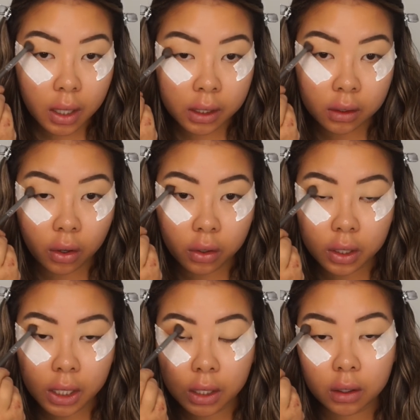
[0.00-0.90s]
and go
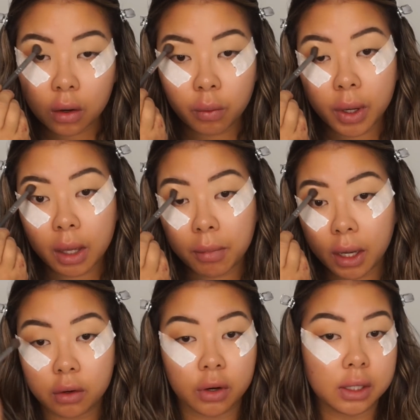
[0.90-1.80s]
in where
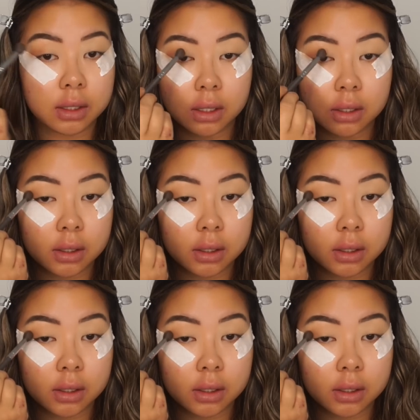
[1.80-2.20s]
my crease is.